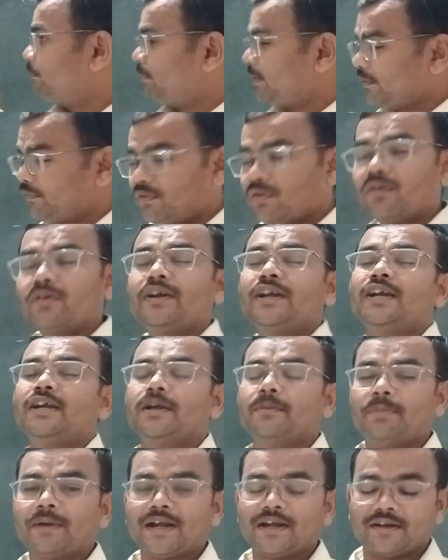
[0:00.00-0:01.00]
before
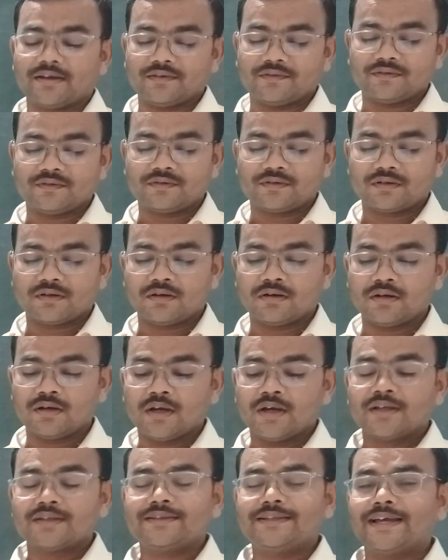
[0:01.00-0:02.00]
independence
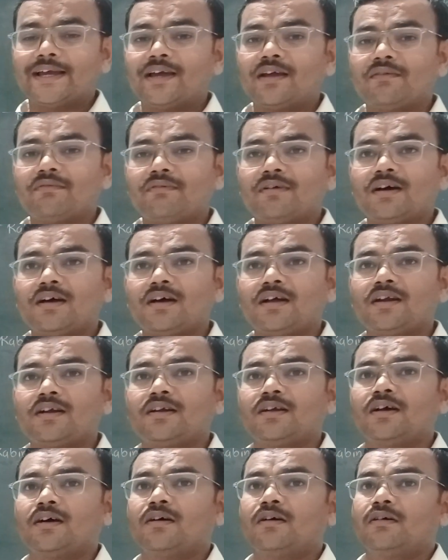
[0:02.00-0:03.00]
there
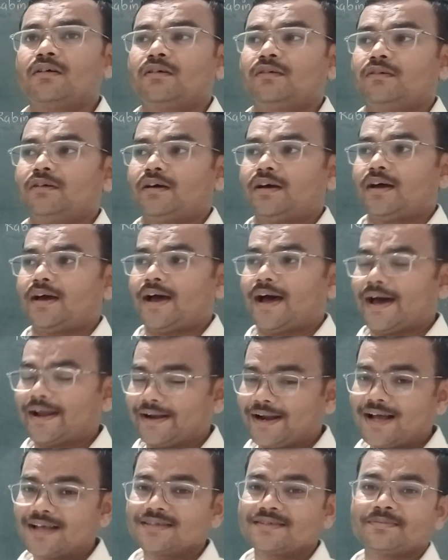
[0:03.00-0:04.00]
were
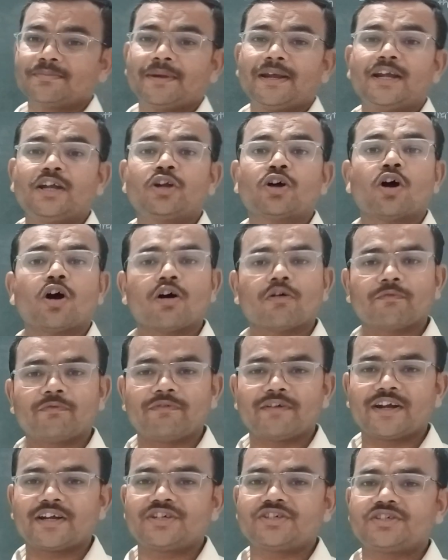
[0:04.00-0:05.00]
harassment
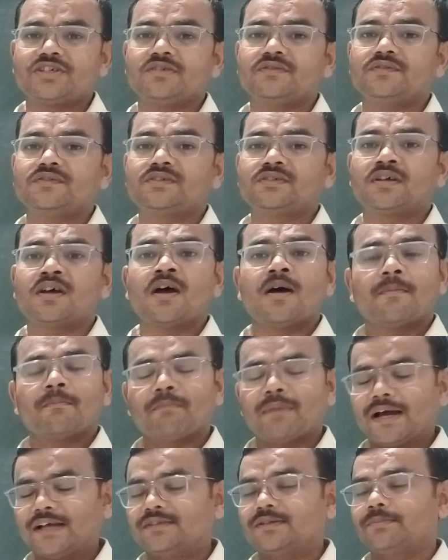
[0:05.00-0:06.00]
operations
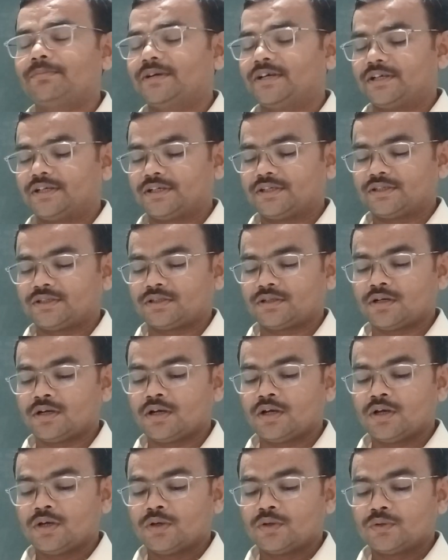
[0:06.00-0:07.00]
by the British.
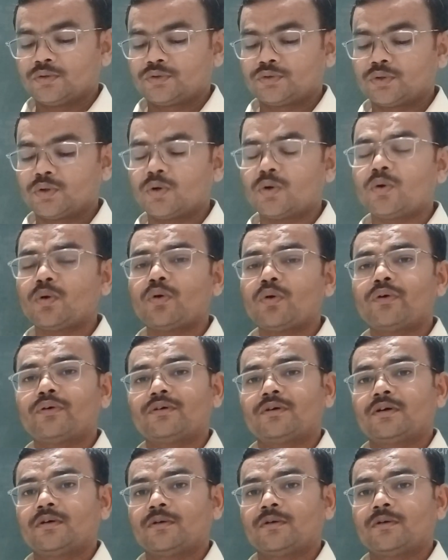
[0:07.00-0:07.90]
So